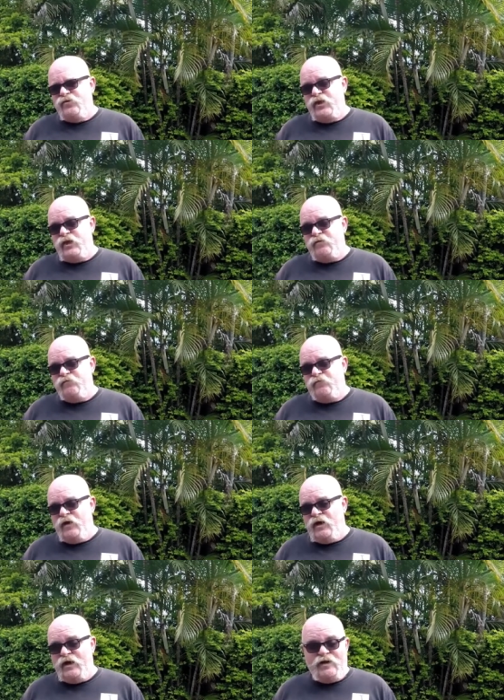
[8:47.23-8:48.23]

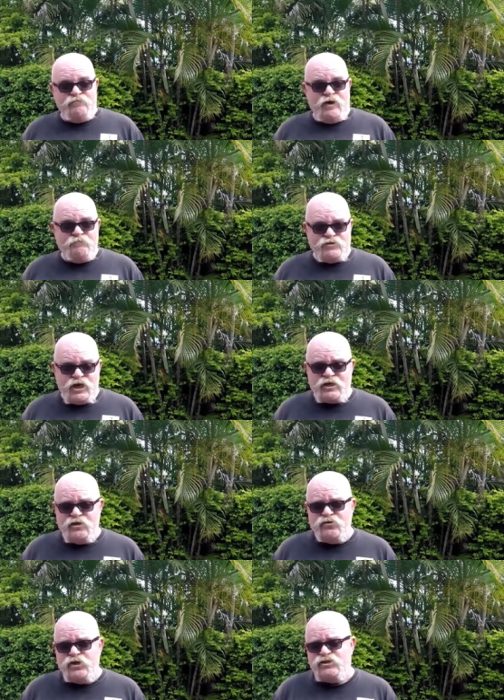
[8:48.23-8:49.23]
in
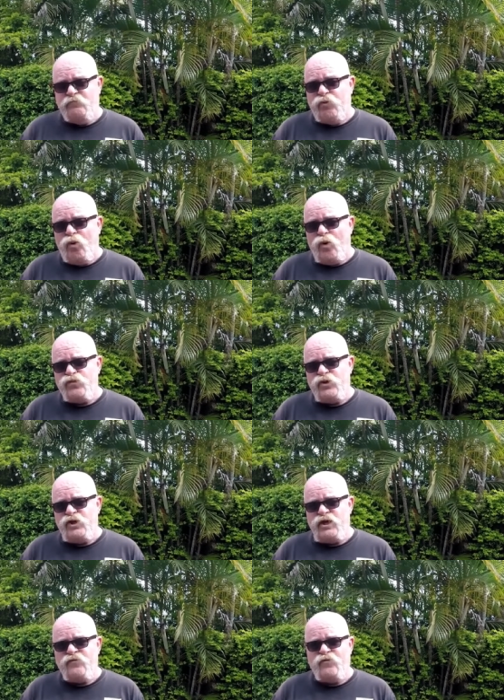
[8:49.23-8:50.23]
particular the support that
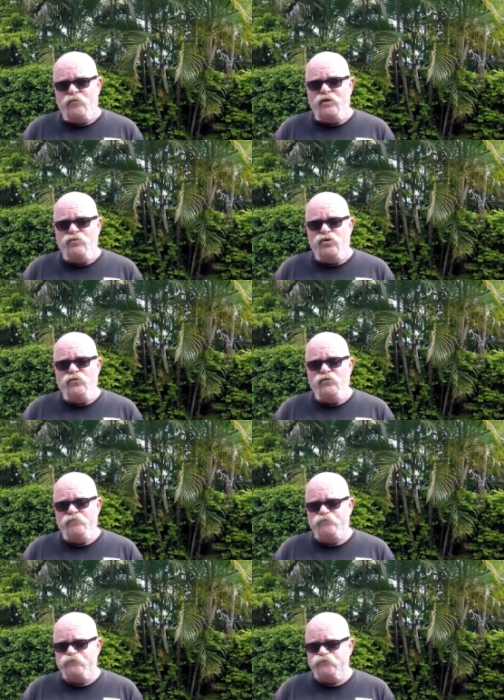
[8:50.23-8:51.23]
you get from E-Move,
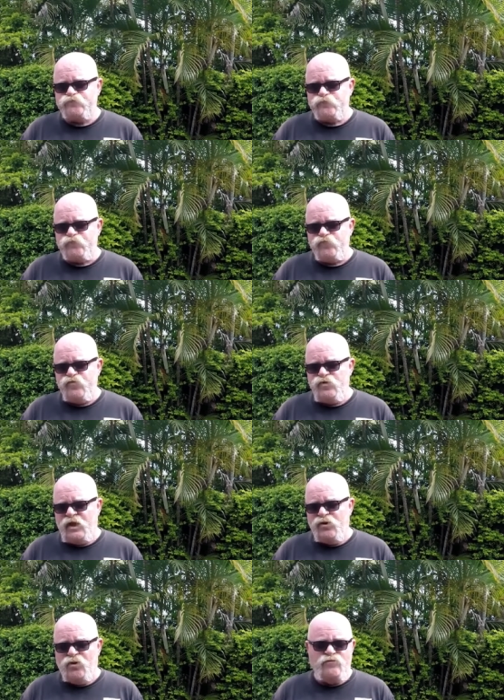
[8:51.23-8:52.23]

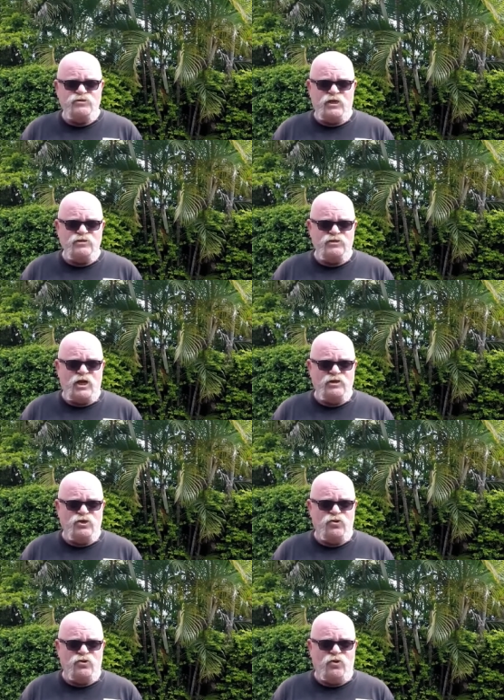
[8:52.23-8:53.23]
they all of a sudden start
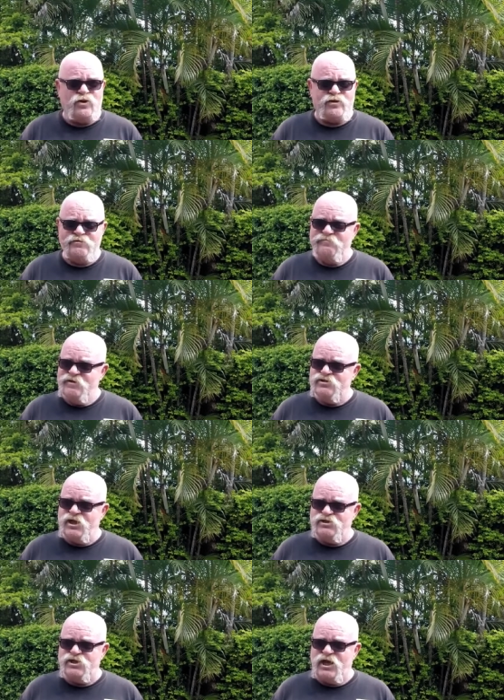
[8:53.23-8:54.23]
to look like
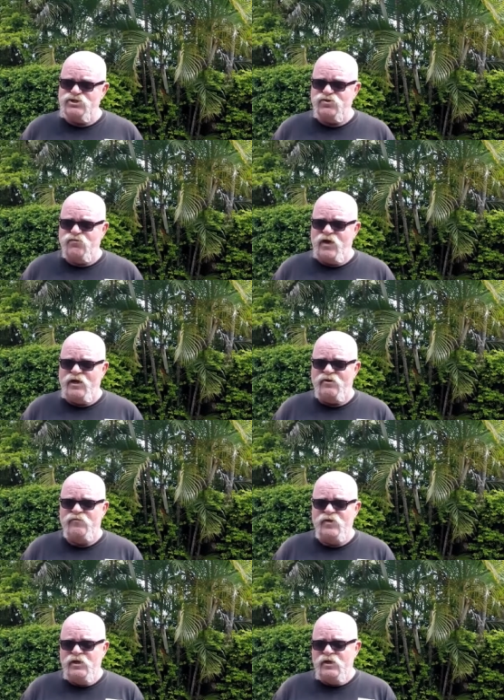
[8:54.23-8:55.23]
sensational value.
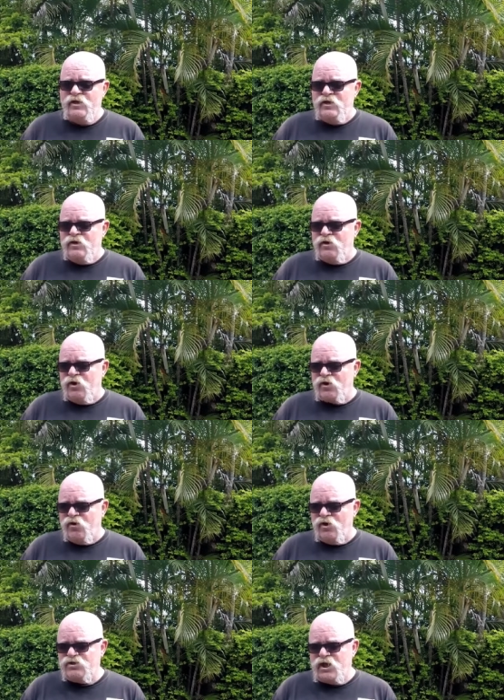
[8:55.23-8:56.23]
Alright
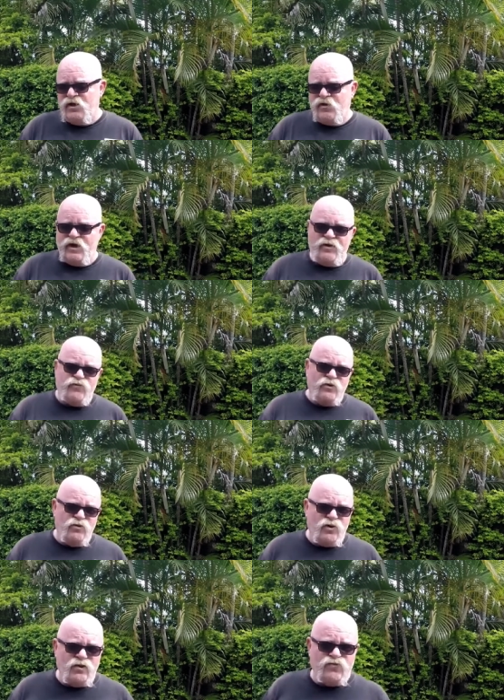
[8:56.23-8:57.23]
guys, so if you're
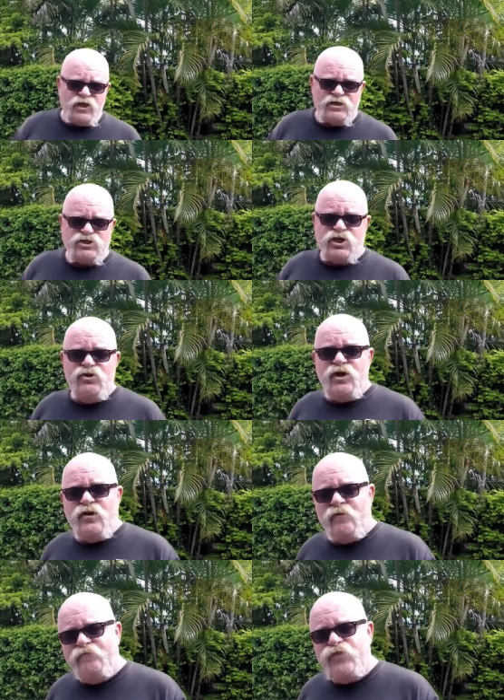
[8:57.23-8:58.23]
looking for that scooter